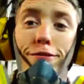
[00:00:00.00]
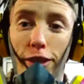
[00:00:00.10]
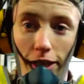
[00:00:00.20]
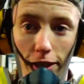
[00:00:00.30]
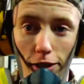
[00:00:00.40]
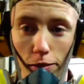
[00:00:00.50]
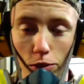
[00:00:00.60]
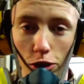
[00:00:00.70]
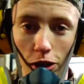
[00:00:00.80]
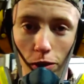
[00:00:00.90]
Very awesome
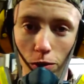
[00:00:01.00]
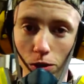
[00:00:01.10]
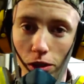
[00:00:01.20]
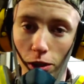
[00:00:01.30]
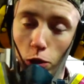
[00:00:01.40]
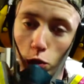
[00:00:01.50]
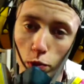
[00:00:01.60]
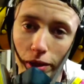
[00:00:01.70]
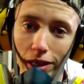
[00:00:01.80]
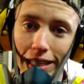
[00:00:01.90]
channels. Those will
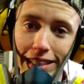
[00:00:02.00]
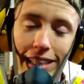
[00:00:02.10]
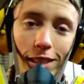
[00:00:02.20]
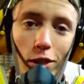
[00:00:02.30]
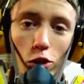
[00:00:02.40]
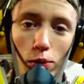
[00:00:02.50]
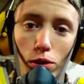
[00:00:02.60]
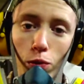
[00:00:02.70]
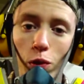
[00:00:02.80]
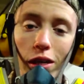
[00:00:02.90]
be linked in the
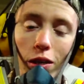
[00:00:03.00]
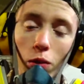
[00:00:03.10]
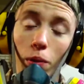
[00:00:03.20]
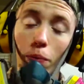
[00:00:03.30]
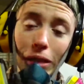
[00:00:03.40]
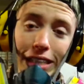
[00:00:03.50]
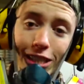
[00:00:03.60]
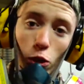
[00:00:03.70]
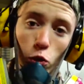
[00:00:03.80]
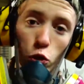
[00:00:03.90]
description. Well, please
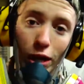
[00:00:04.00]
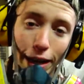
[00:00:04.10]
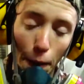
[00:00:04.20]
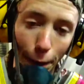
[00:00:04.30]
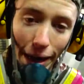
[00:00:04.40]
go check him